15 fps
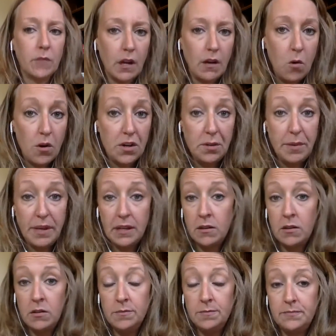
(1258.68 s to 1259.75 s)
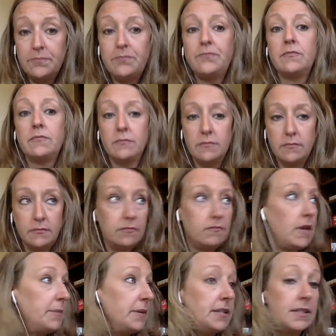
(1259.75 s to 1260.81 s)
Or your big goal?
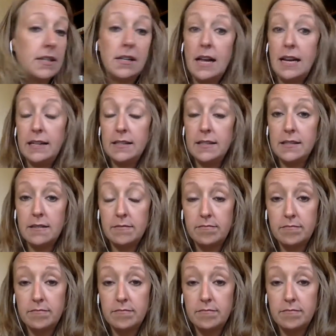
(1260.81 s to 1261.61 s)
Maybe it's clients.